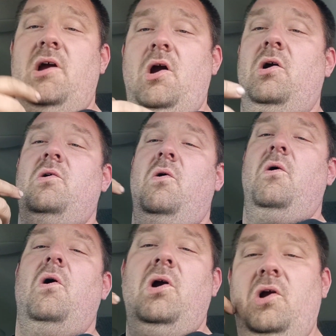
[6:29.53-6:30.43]
our
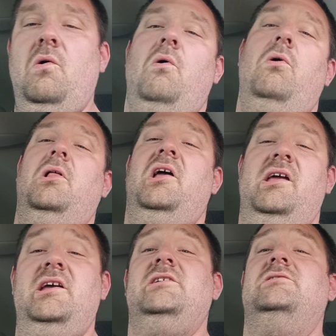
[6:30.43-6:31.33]
core goal
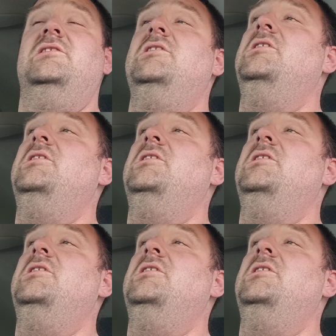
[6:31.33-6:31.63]
is